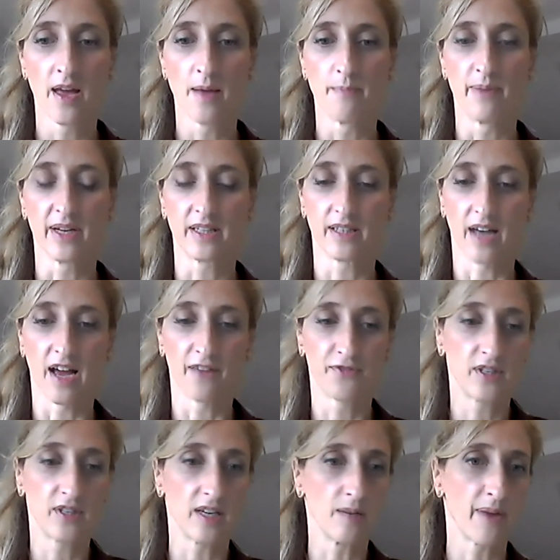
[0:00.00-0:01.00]
But I've
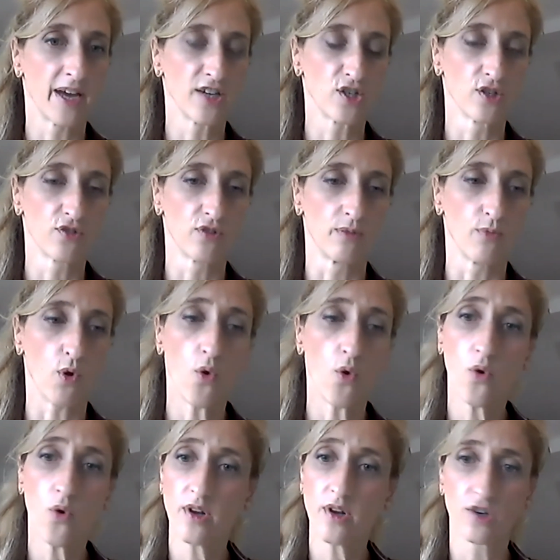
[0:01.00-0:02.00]
seen patients from
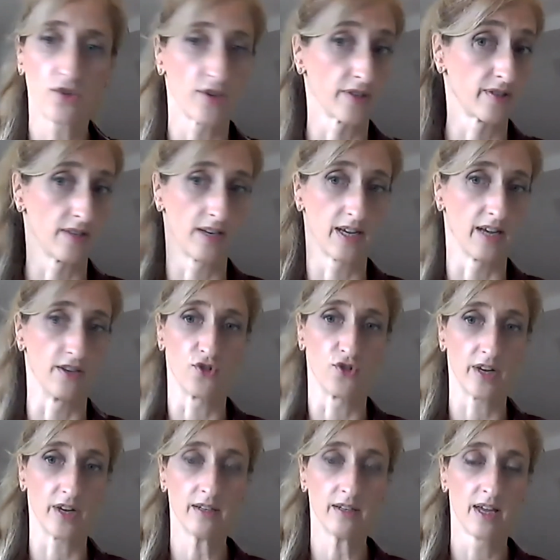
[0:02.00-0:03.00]
all across the
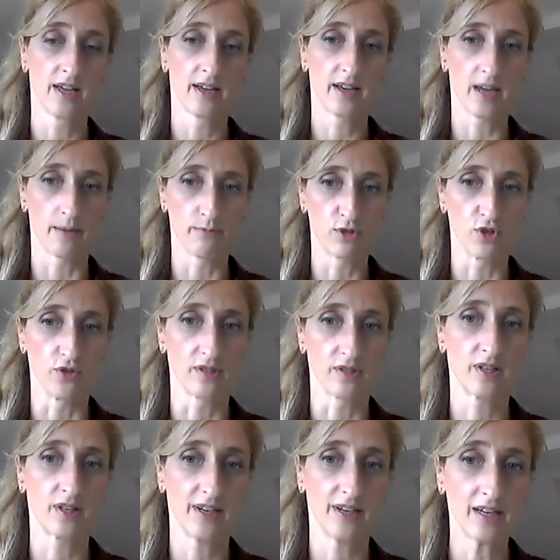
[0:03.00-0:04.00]
country come to this
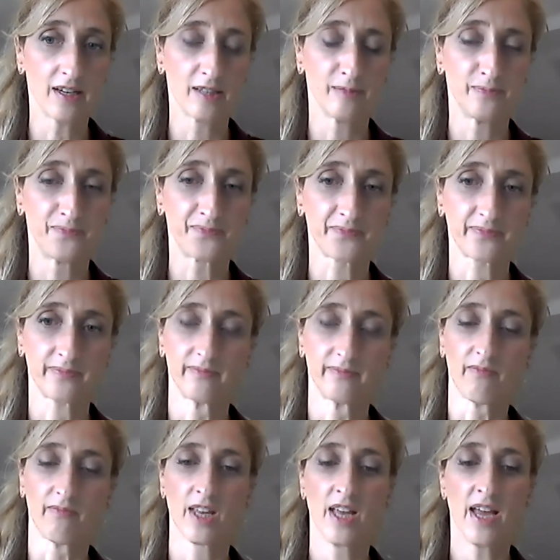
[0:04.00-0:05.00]
clinic,
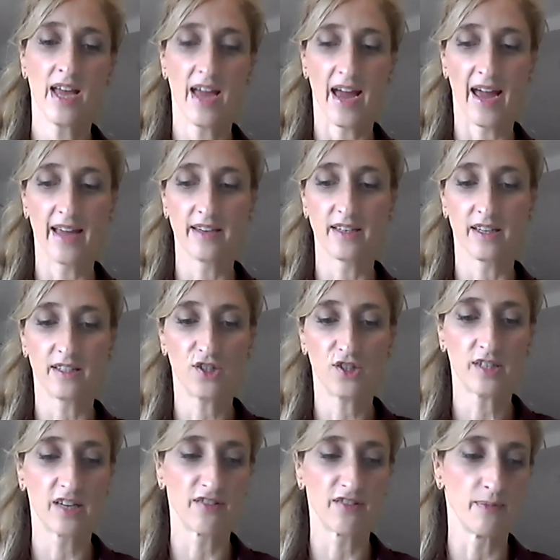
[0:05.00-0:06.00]
and it
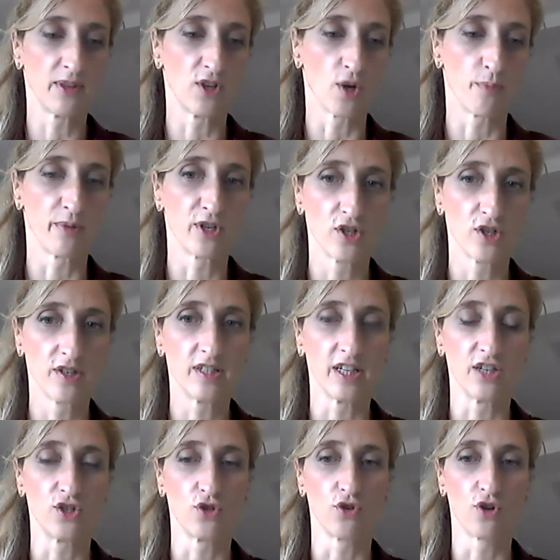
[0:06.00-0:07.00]
just gives me the opportunity
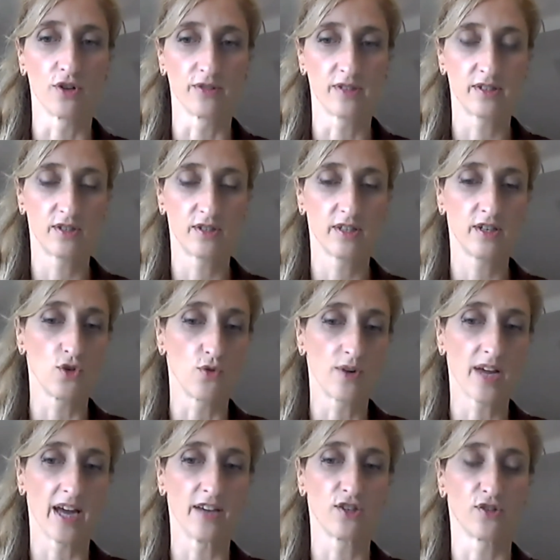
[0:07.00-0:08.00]
to consider your
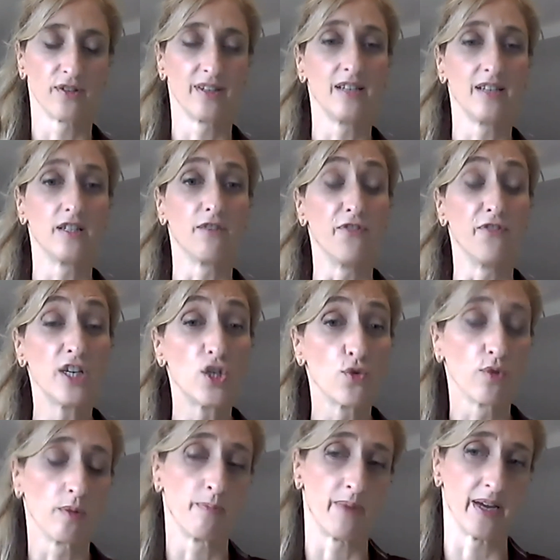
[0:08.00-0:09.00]
case on an
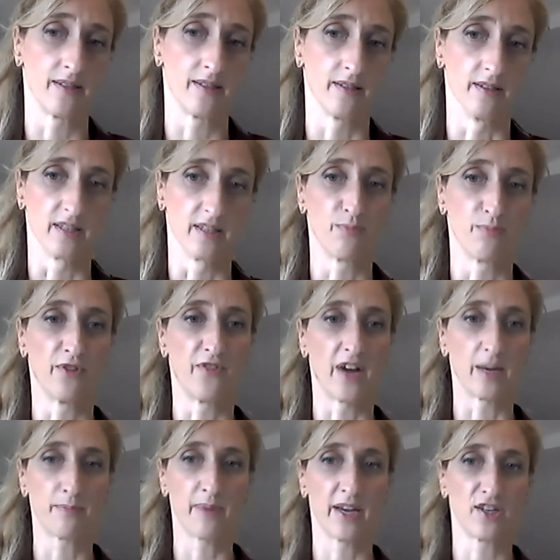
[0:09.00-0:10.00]
individual basis and provide
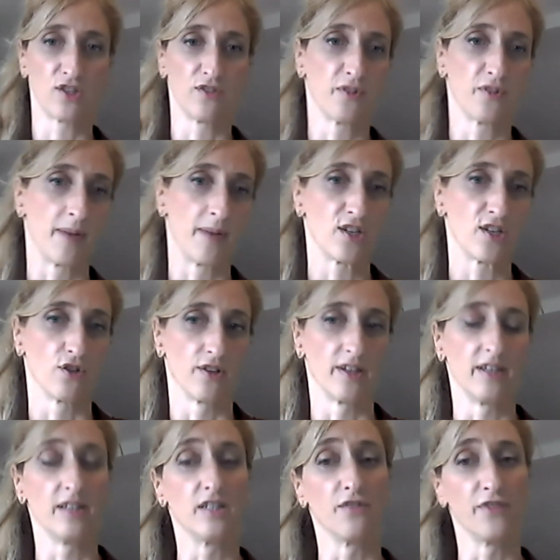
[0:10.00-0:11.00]
patient information on an
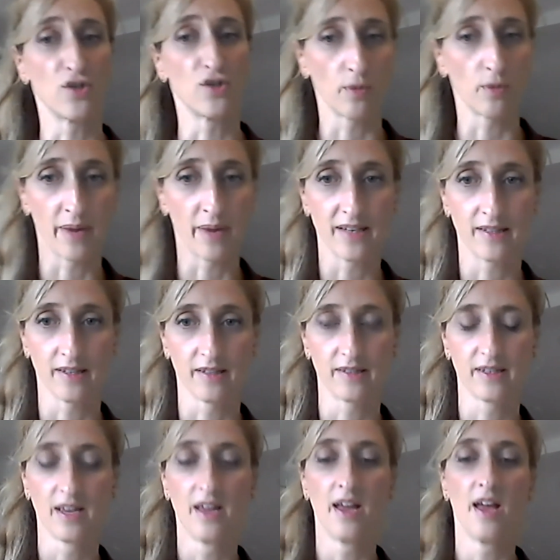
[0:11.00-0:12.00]
individual basis,
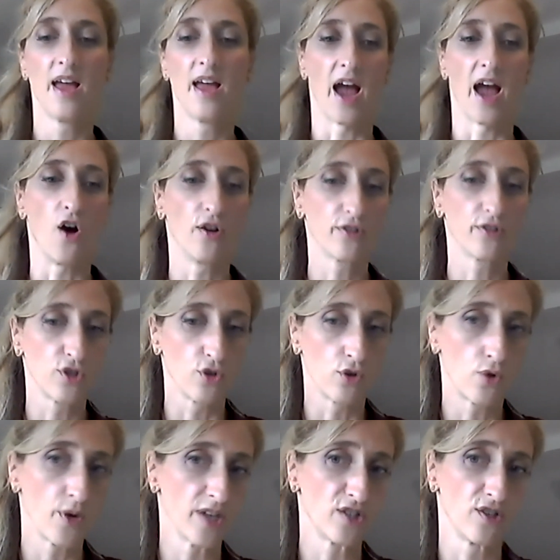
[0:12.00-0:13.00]
answer your
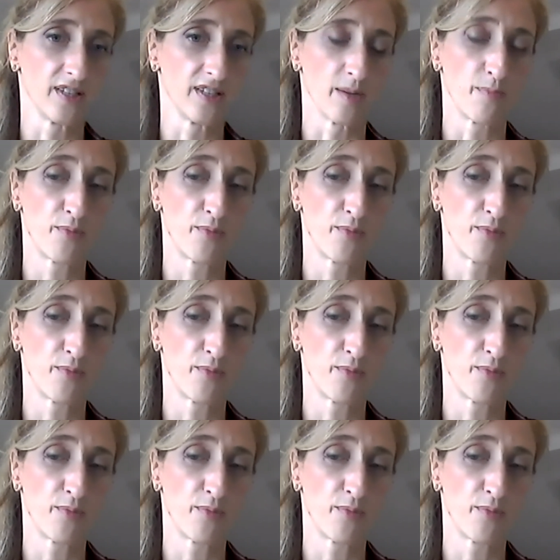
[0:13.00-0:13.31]
questions in